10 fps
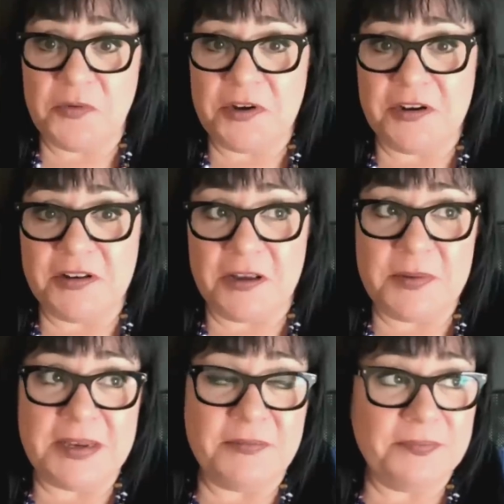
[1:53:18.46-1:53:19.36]
our community, I
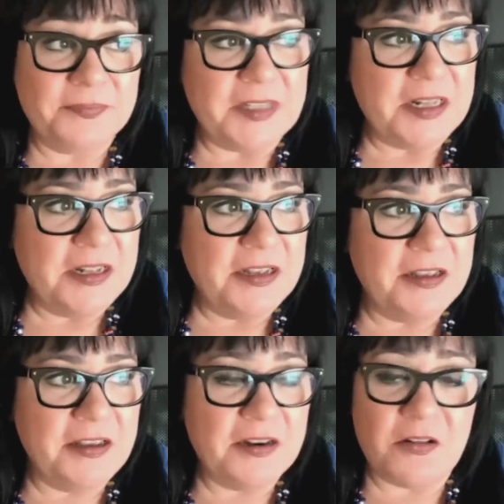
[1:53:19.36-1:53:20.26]
mean,
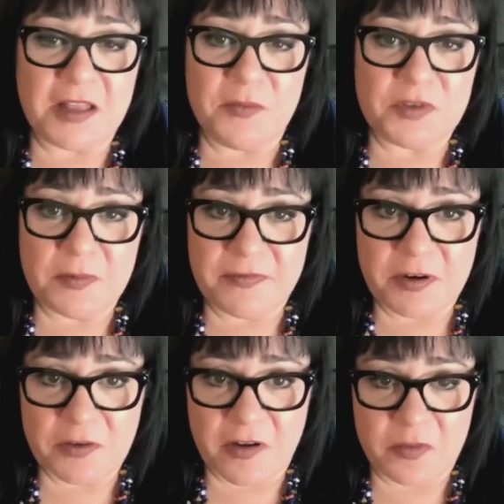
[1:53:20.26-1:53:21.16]
it all comes from the
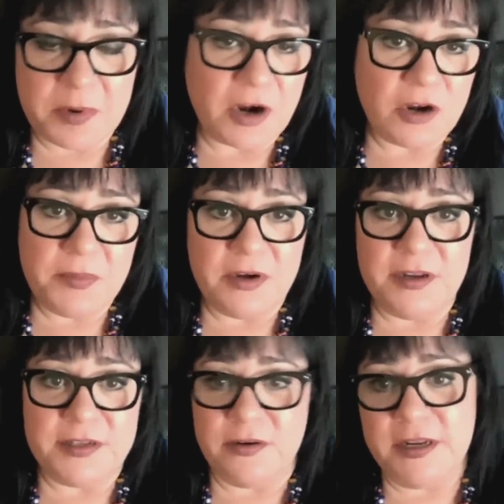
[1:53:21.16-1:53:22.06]
federal government. Our
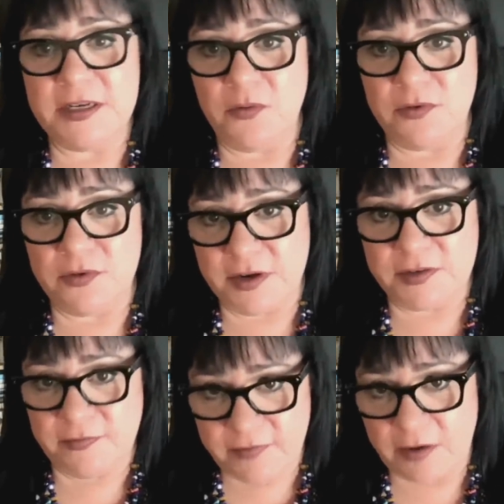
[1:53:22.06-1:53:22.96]
communities already don't
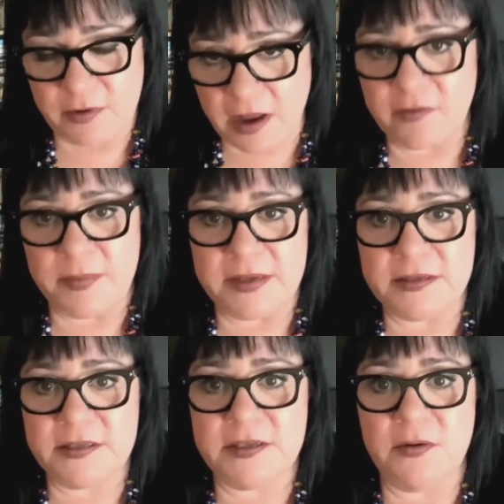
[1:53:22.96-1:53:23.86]
trust the federal
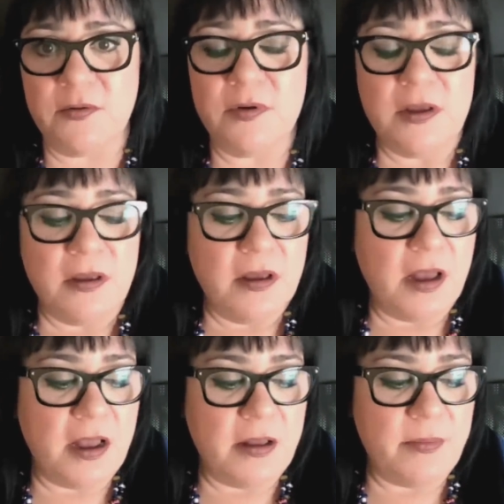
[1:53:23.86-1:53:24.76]
government. So,
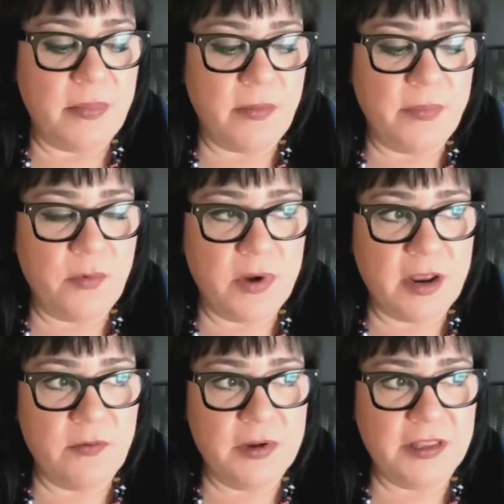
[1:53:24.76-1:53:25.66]
but
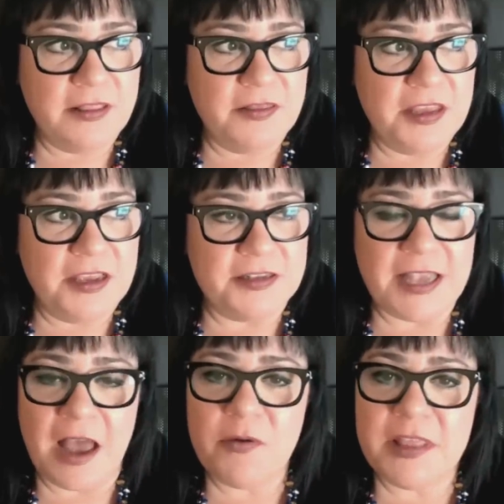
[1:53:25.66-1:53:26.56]
what I really think
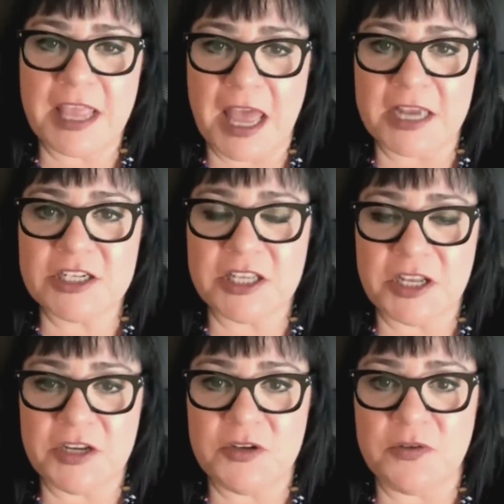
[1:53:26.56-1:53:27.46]
is, how are they
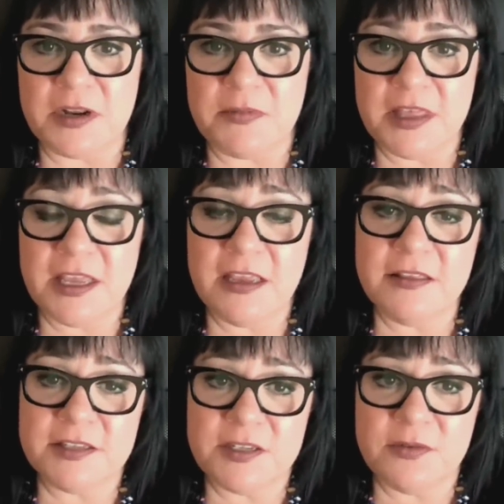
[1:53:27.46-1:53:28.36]
actually going to do it? I'm thinking
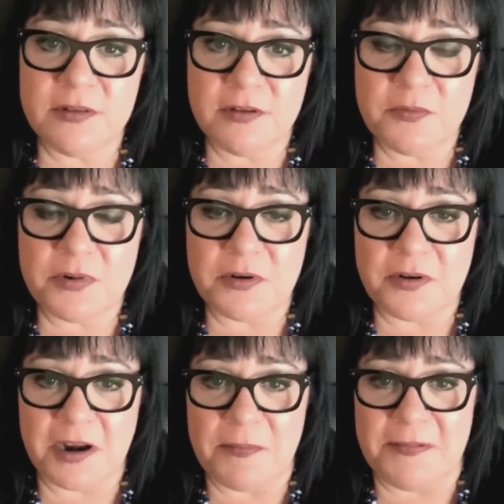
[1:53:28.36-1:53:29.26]
of the student loan
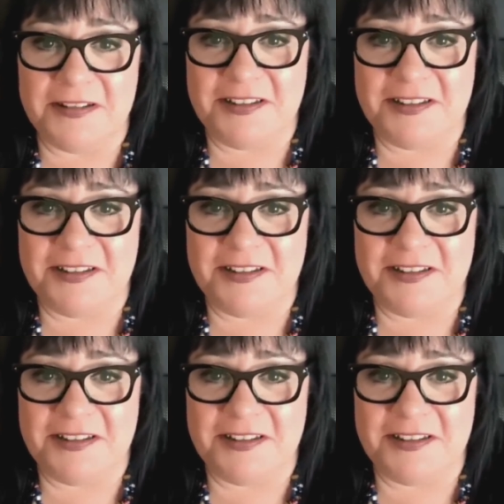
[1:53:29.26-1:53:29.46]
program